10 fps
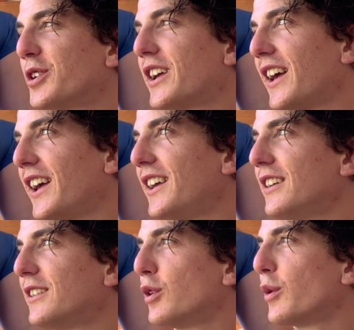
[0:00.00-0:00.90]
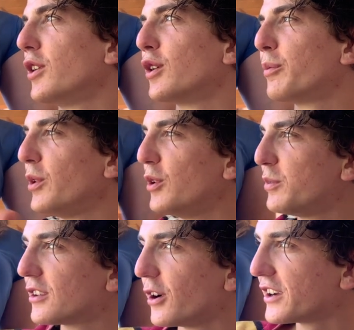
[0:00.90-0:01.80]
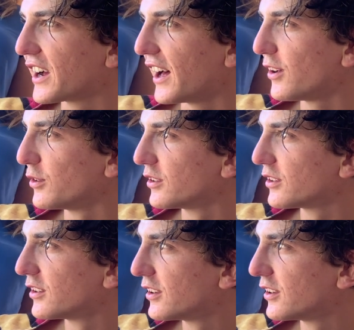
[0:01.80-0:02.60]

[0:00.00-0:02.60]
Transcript: about? Okay. Please, your your pubes don't count.